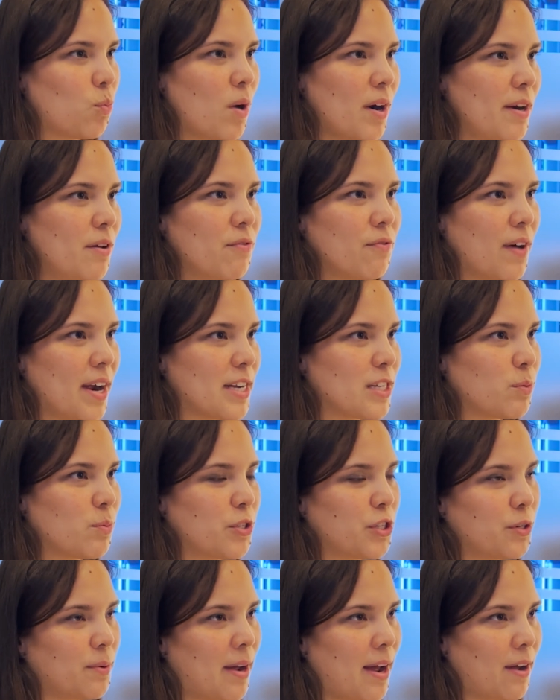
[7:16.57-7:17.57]
What advice
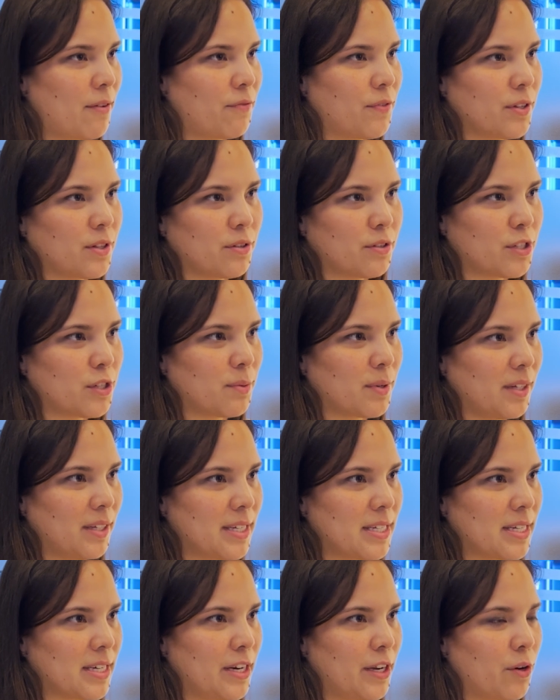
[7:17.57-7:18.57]
would you have for those who are
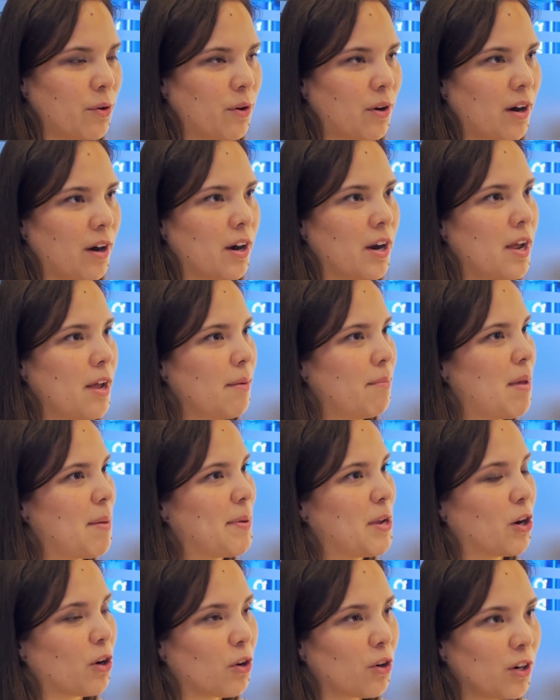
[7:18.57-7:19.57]
listening who are
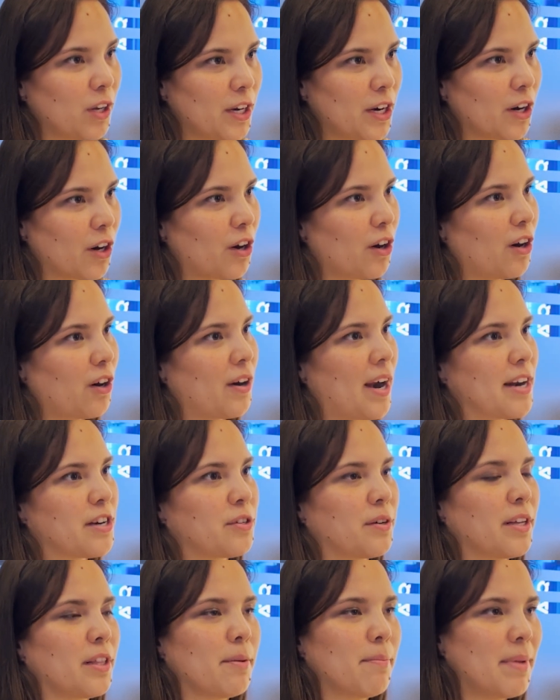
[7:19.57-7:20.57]
maybe earlier or
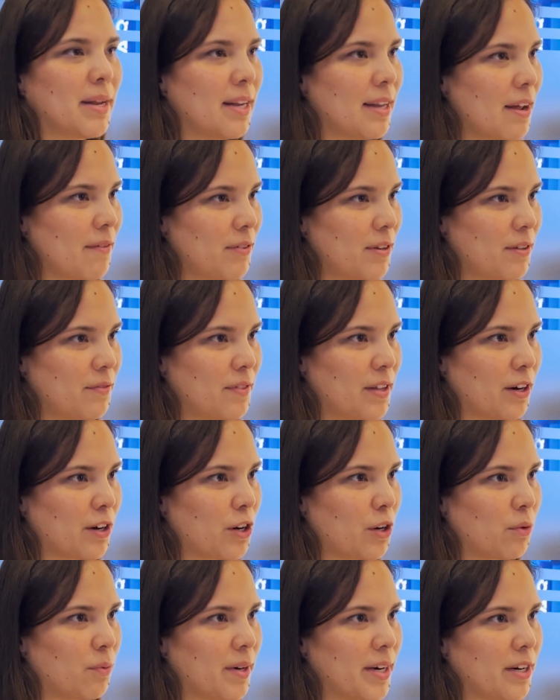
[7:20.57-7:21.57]
entering the mid-level of
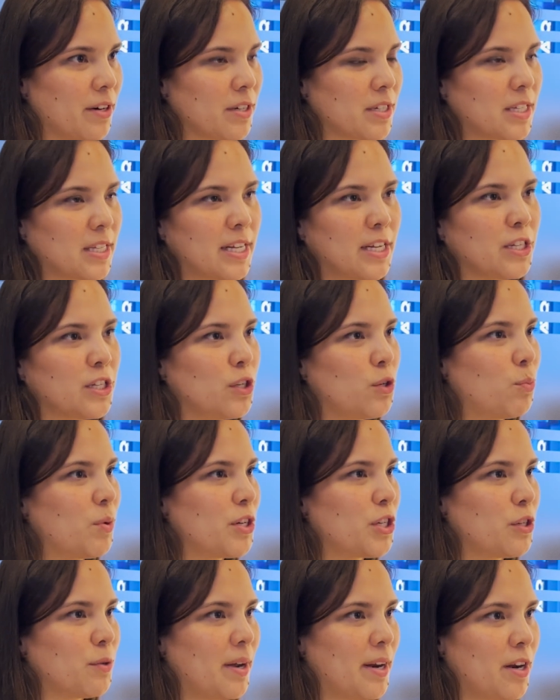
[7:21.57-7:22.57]
their careers, things you
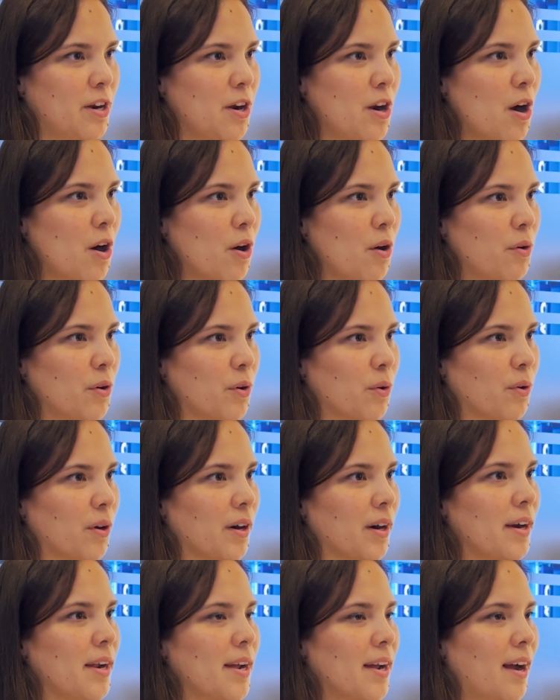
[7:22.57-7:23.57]
wish you had known,
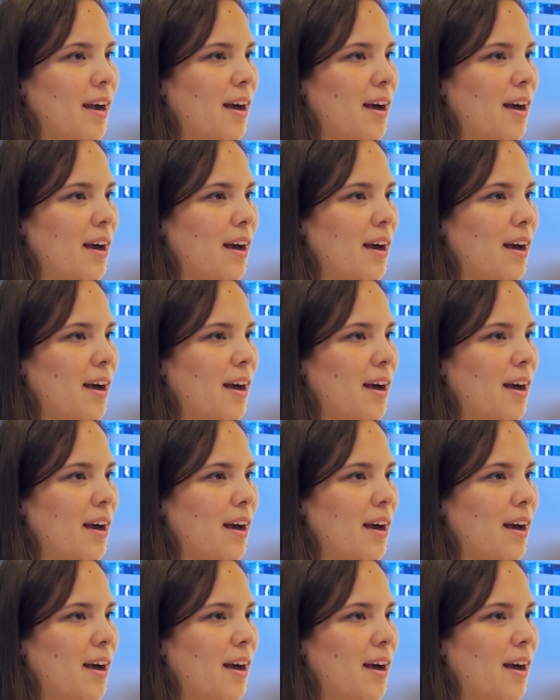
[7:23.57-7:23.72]
or